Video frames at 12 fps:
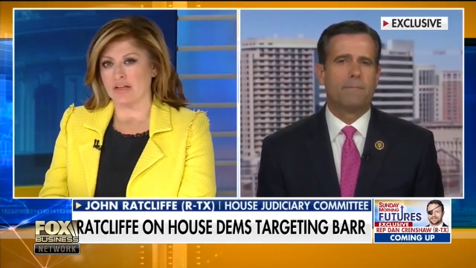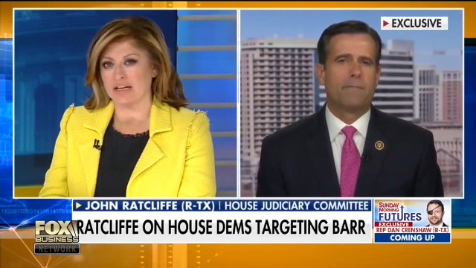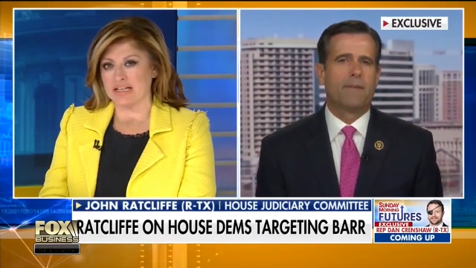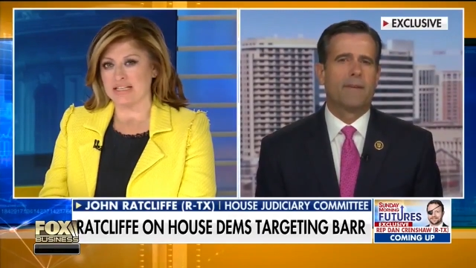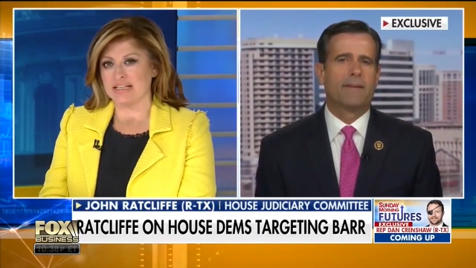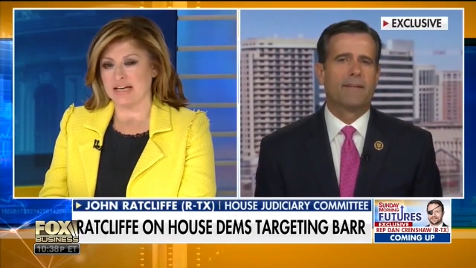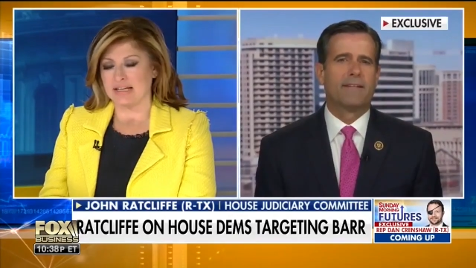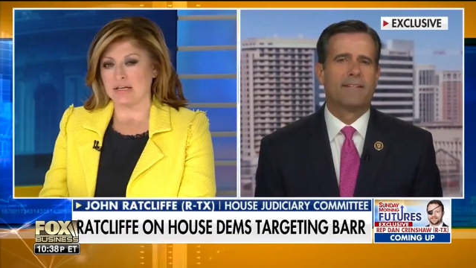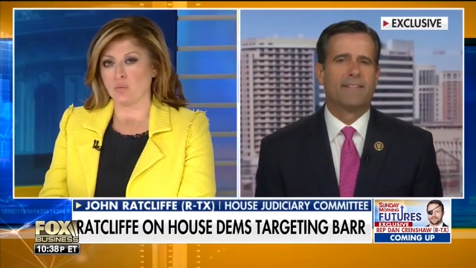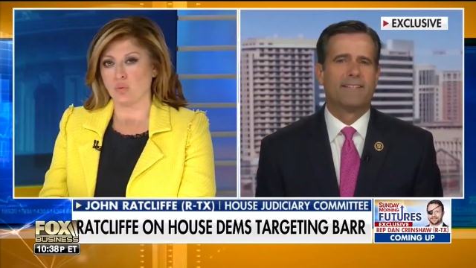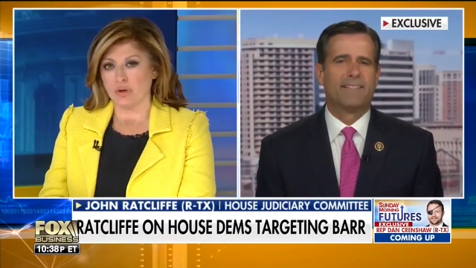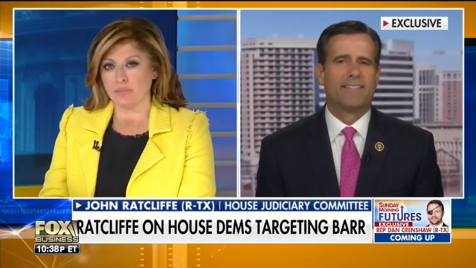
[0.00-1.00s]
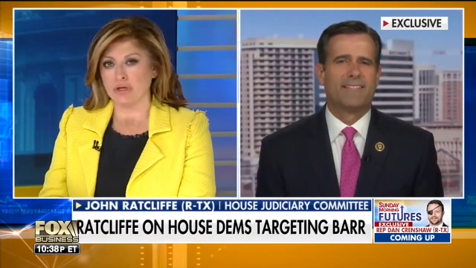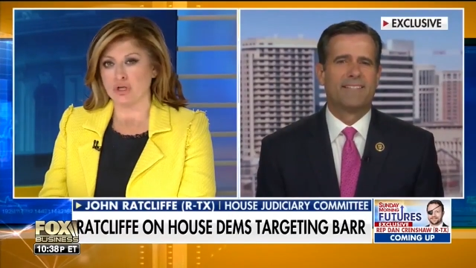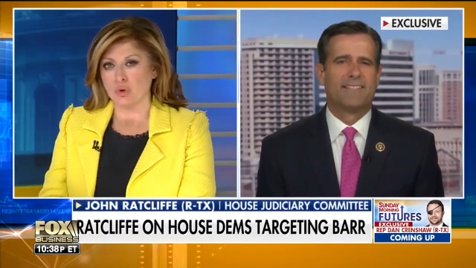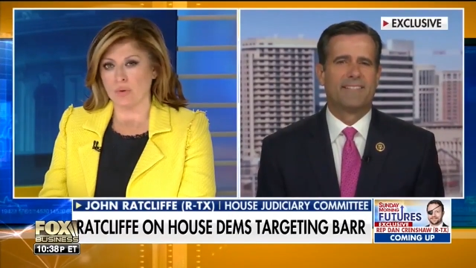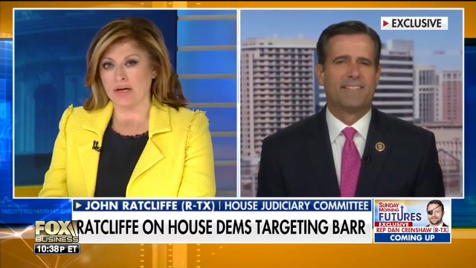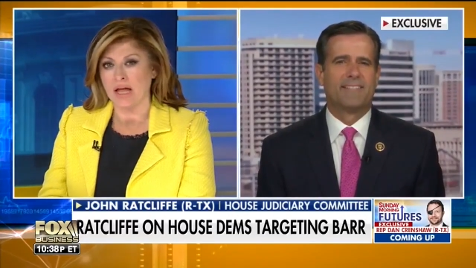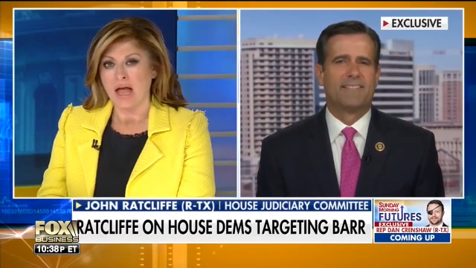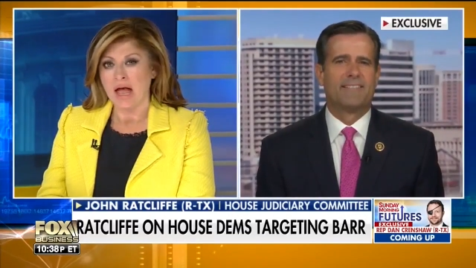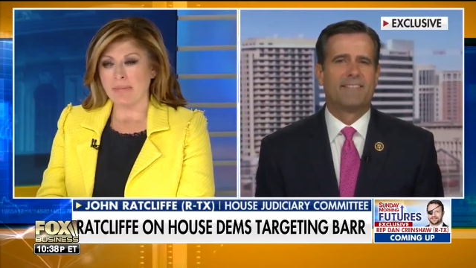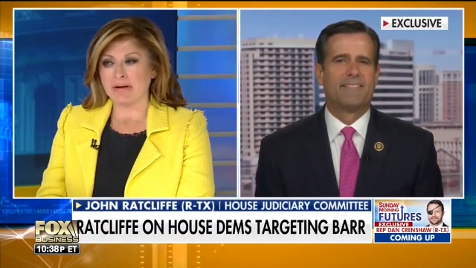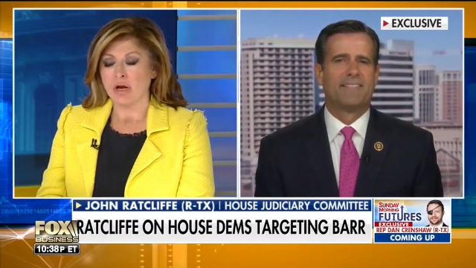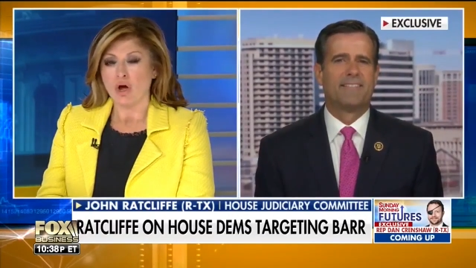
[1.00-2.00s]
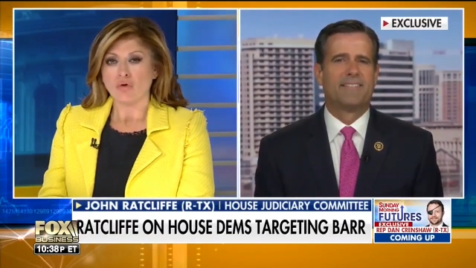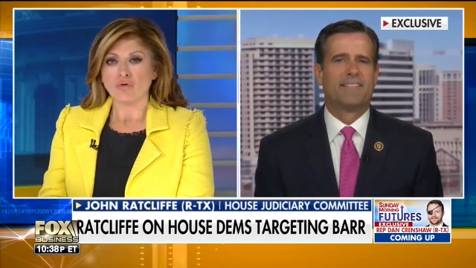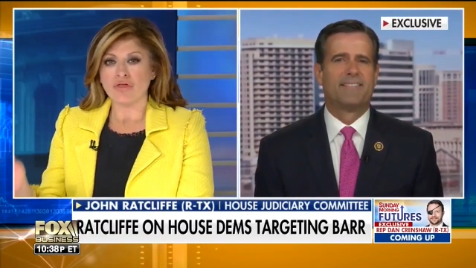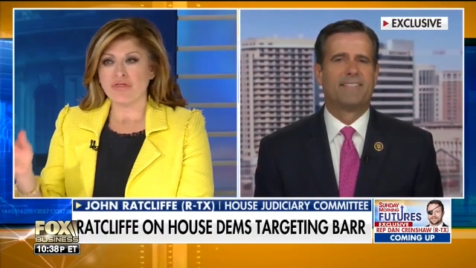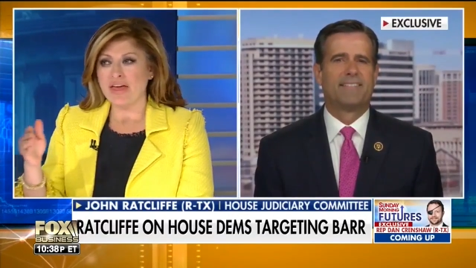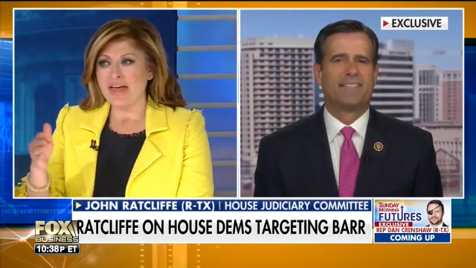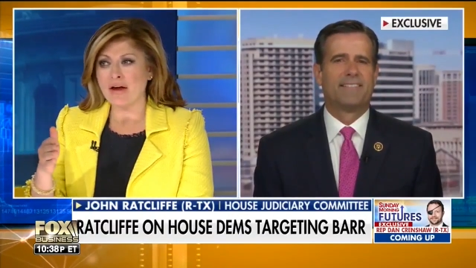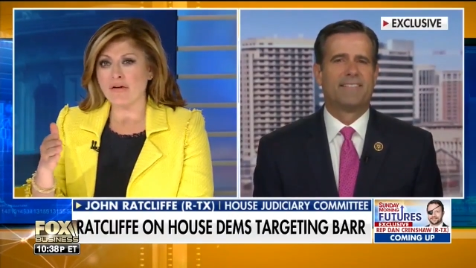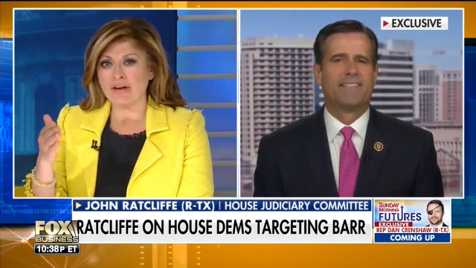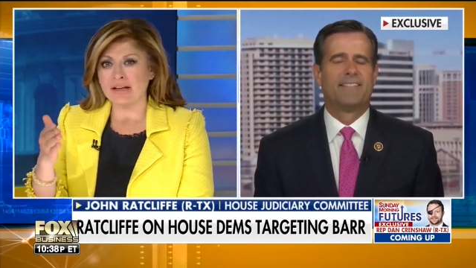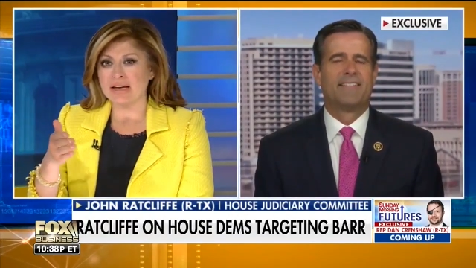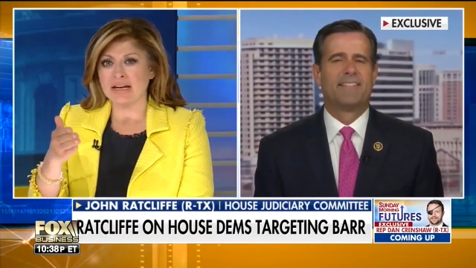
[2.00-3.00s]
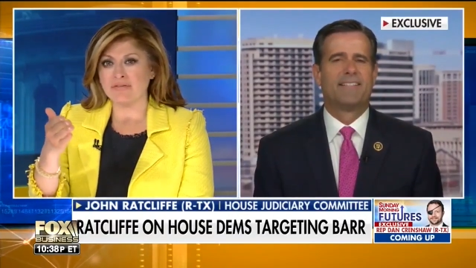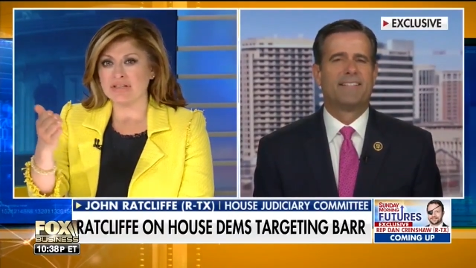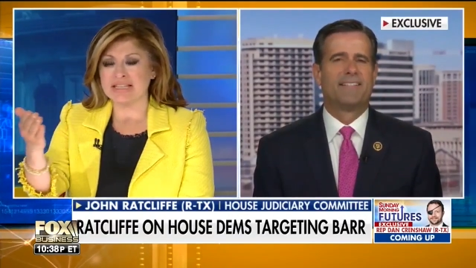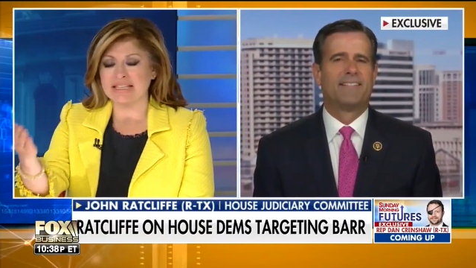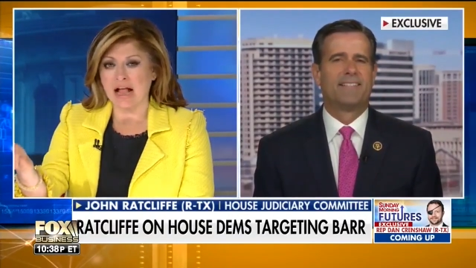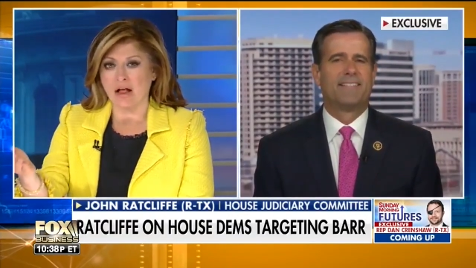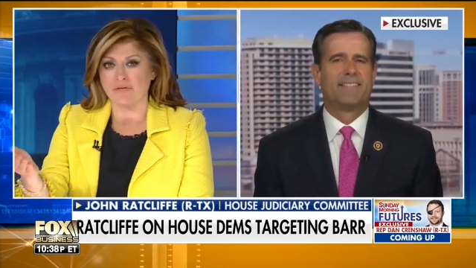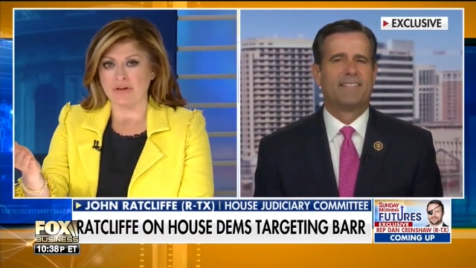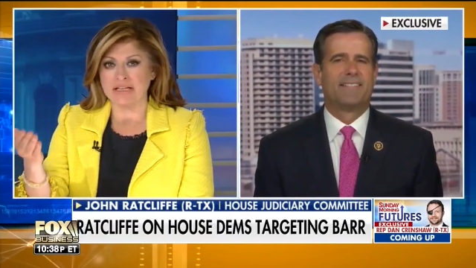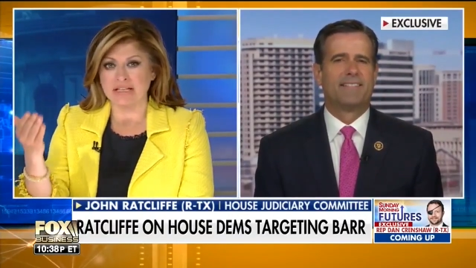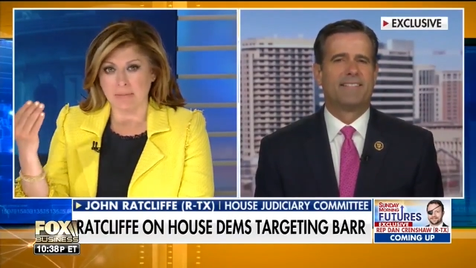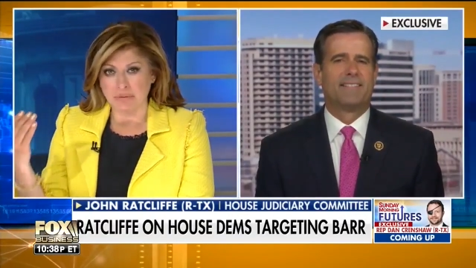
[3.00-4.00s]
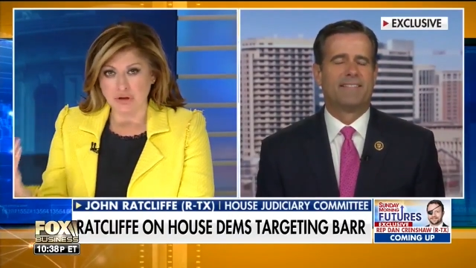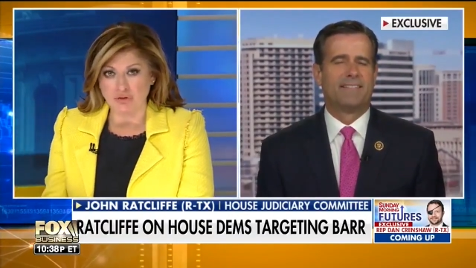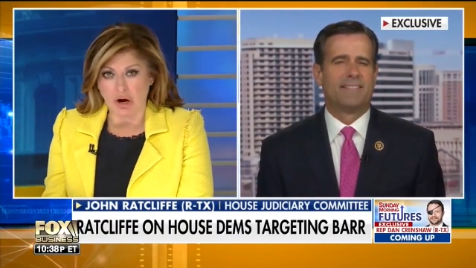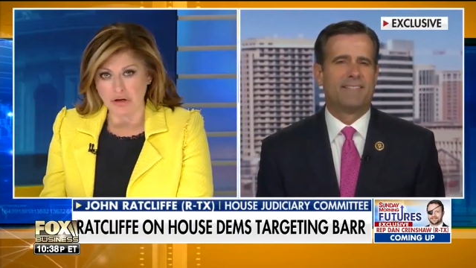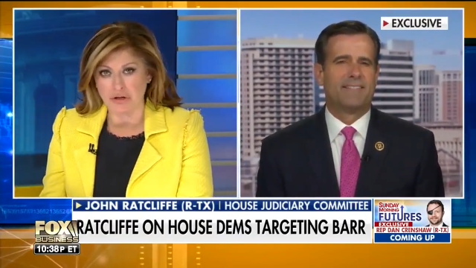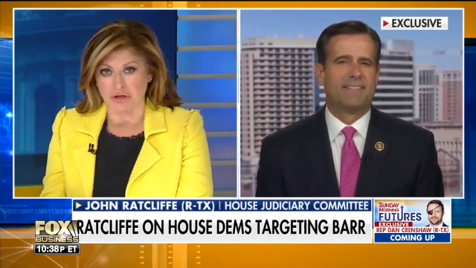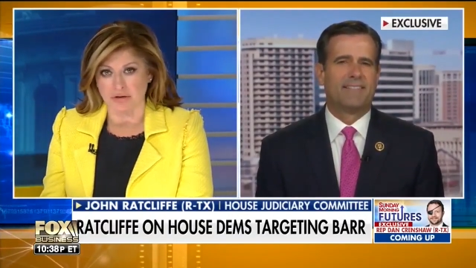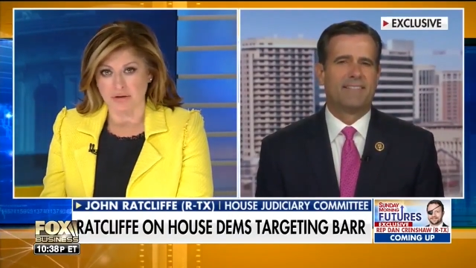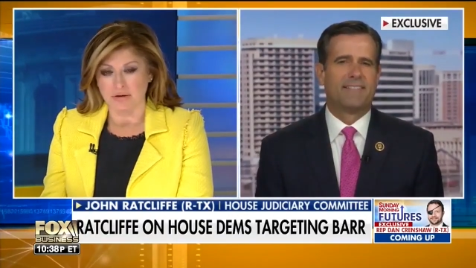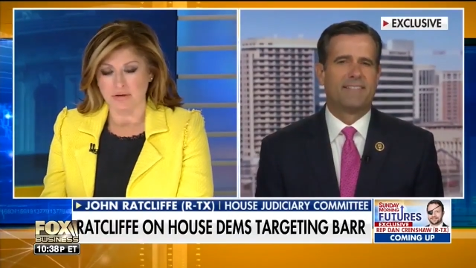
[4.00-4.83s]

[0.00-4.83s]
Speaker 1: that he said he would be doing? I mean, there in and of itself is obstruction.